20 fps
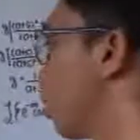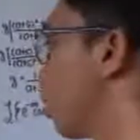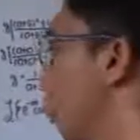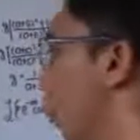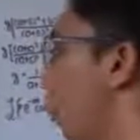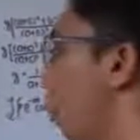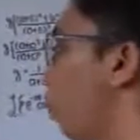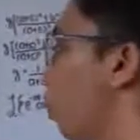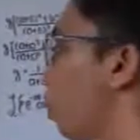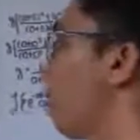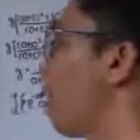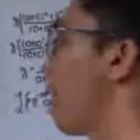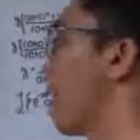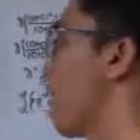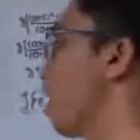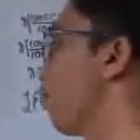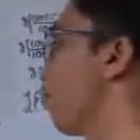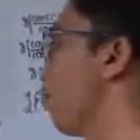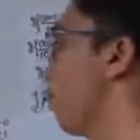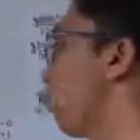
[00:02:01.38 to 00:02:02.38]
So
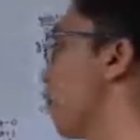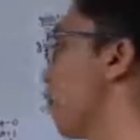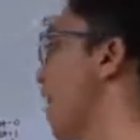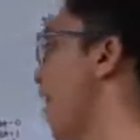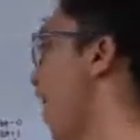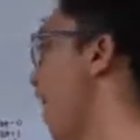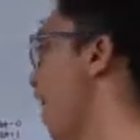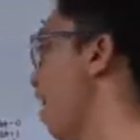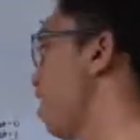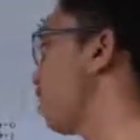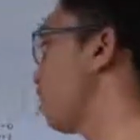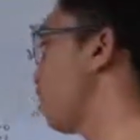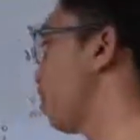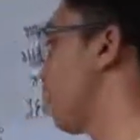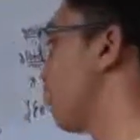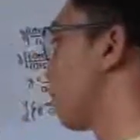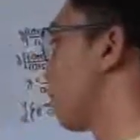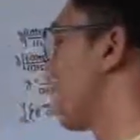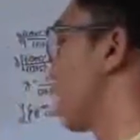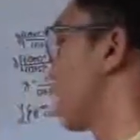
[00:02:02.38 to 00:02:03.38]
if we have
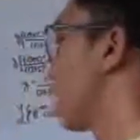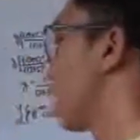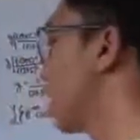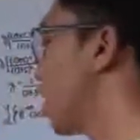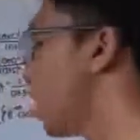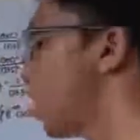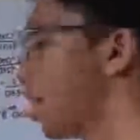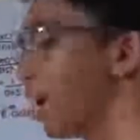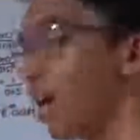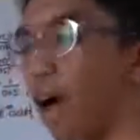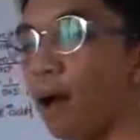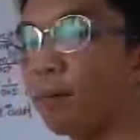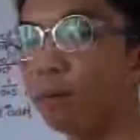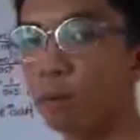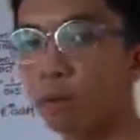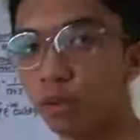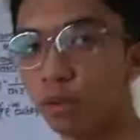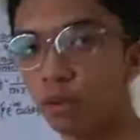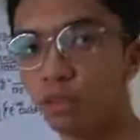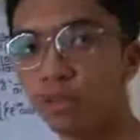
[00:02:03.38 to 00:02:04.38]
t
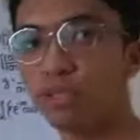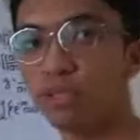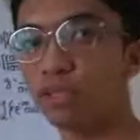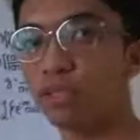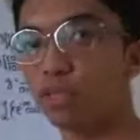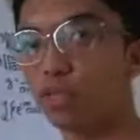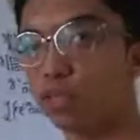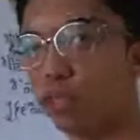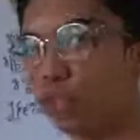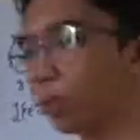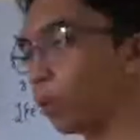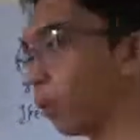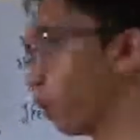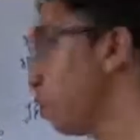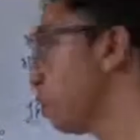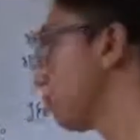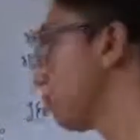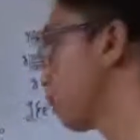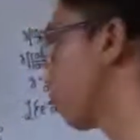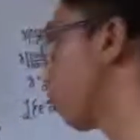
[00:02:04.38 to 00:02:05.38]
approaches to 0,
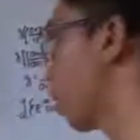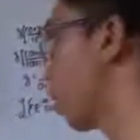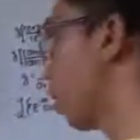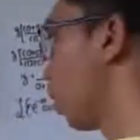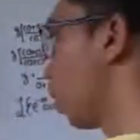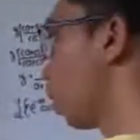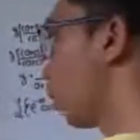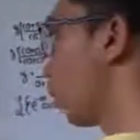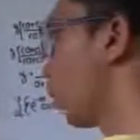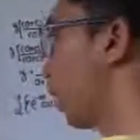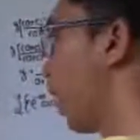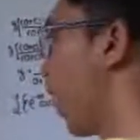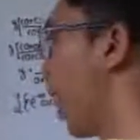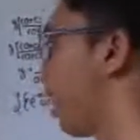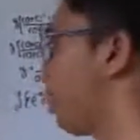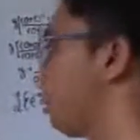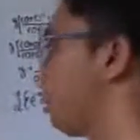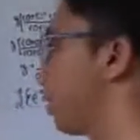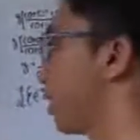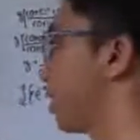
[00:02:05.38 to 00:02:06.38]
we'll
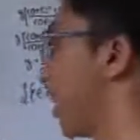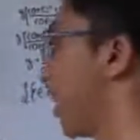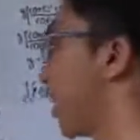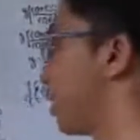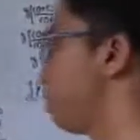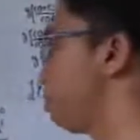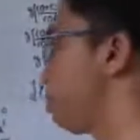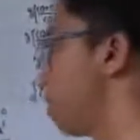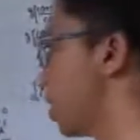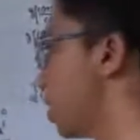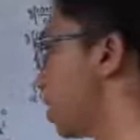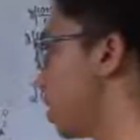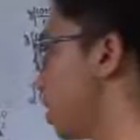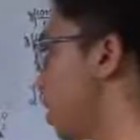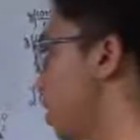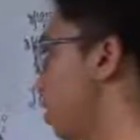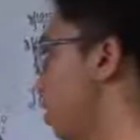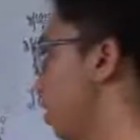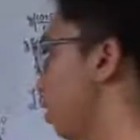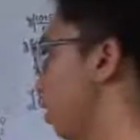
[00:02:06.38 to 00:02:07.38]
have sine
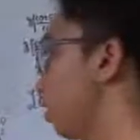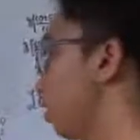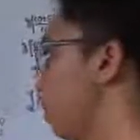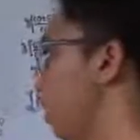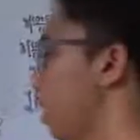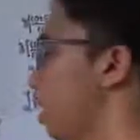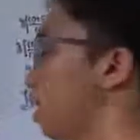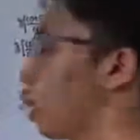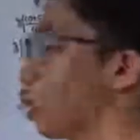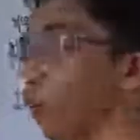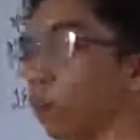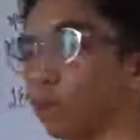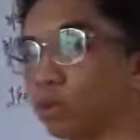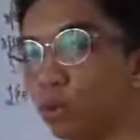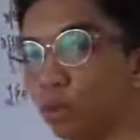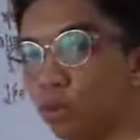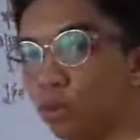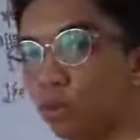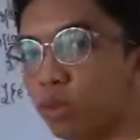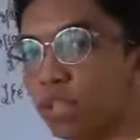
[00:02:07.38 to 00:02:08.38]
bt be equal
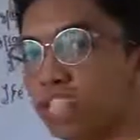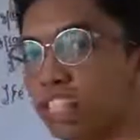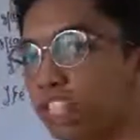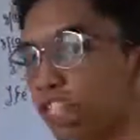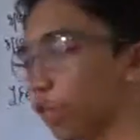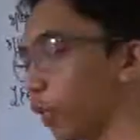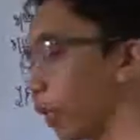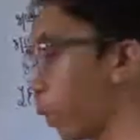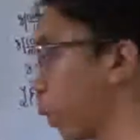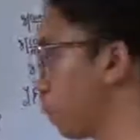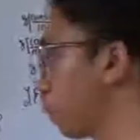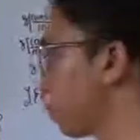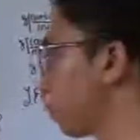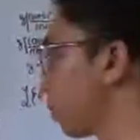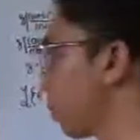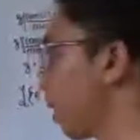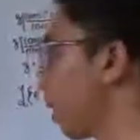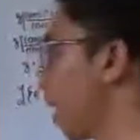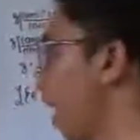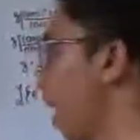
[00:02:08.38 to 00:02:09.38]
to 0
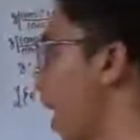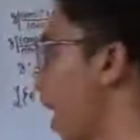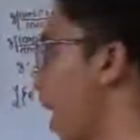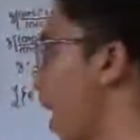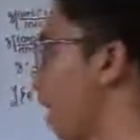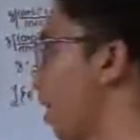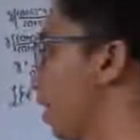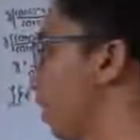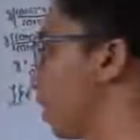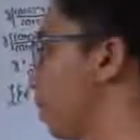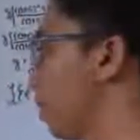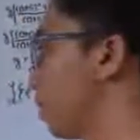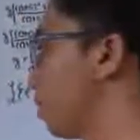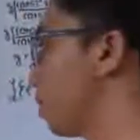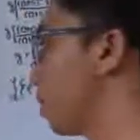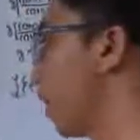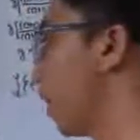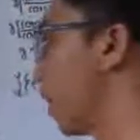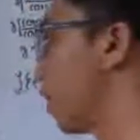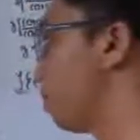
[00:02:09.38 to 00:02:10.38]
and
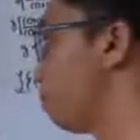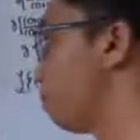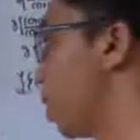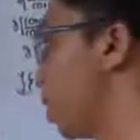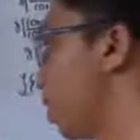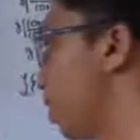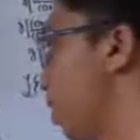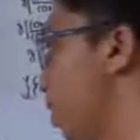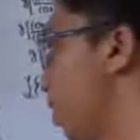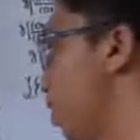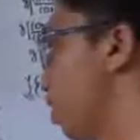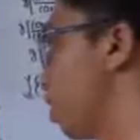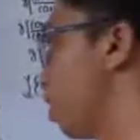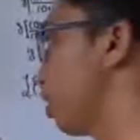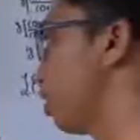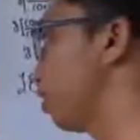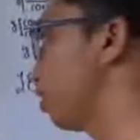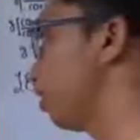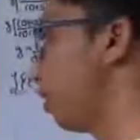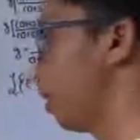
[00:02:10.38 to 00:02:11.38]
cosine bt
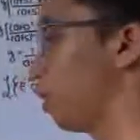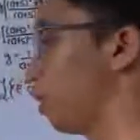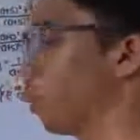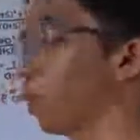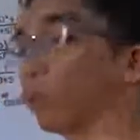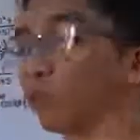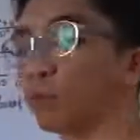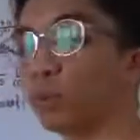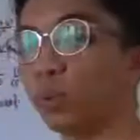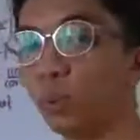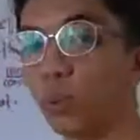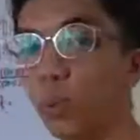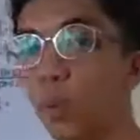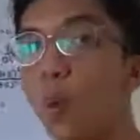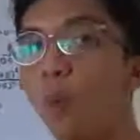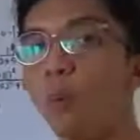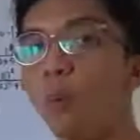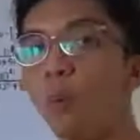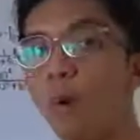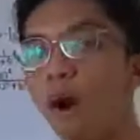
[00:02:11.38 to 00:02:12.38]
be equal to
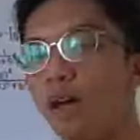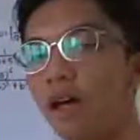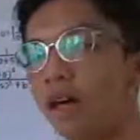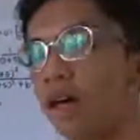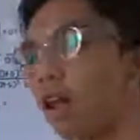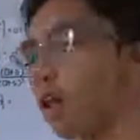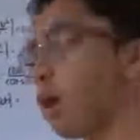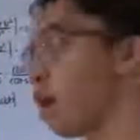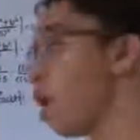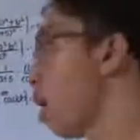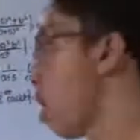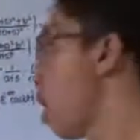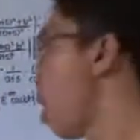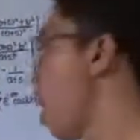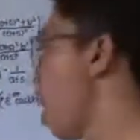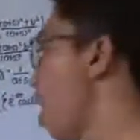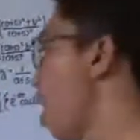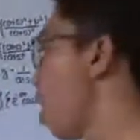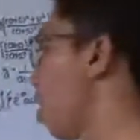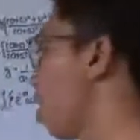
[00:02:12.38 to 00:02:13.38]
1.
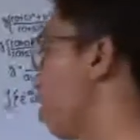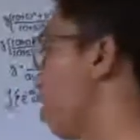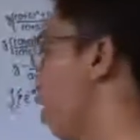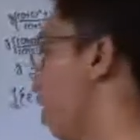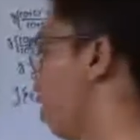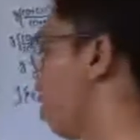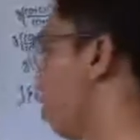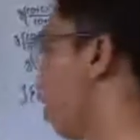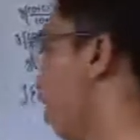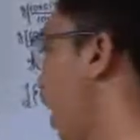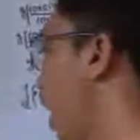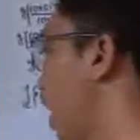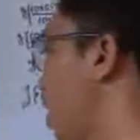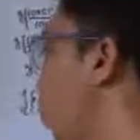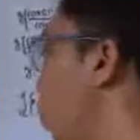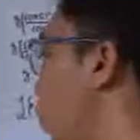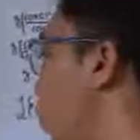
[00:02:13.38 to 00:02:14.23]
On the other hand,